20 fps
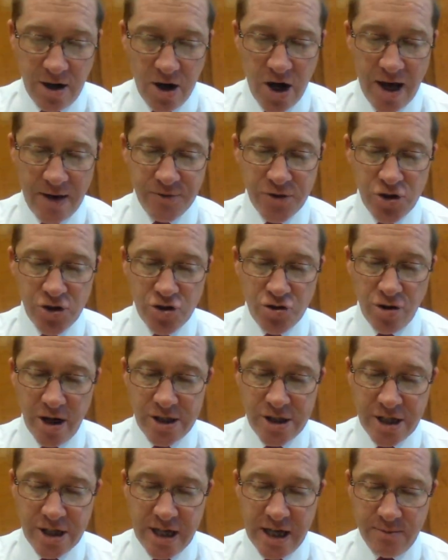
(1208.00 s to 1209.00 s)
I have to
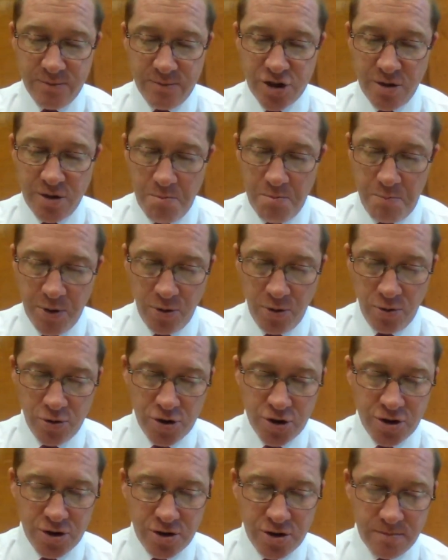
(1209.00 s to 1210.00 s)
try to get them some
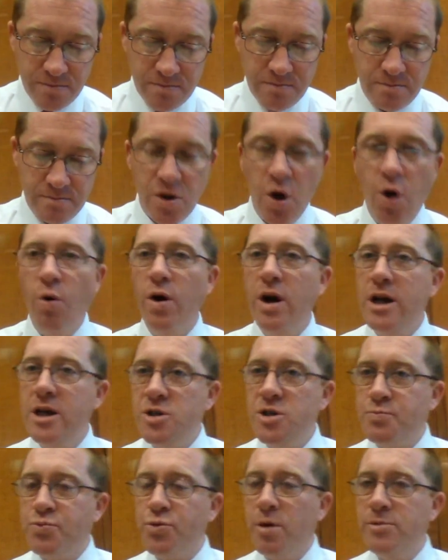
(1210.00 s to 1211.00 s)
boots, or at
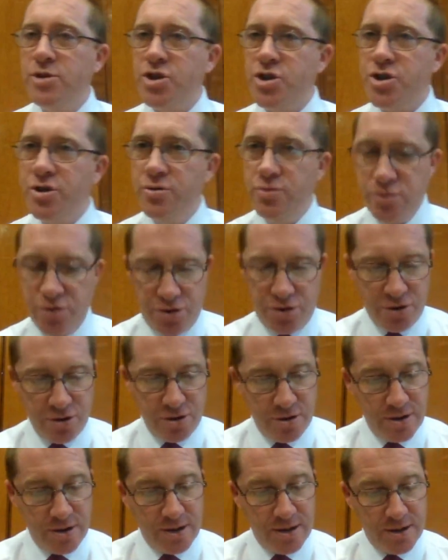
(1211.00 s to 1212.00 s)
least proper shoes.
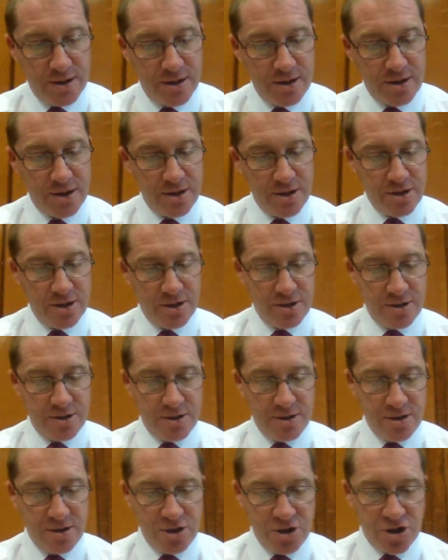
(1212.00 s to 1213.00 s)

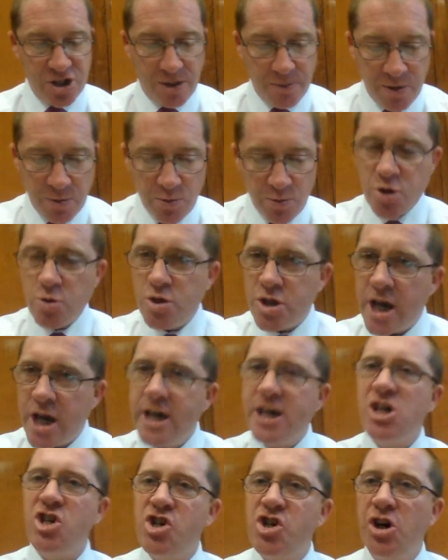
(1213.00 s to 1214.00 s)
Something which will
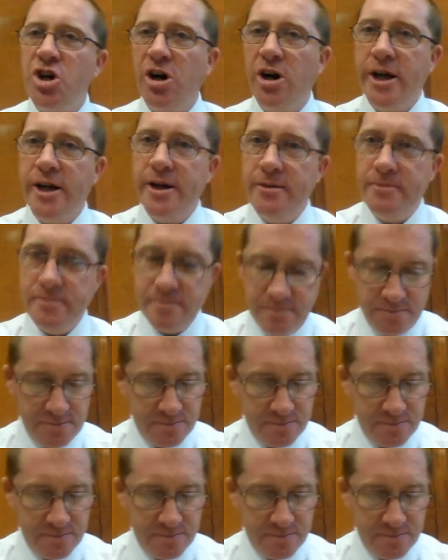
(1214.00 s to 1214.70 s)
take a shine.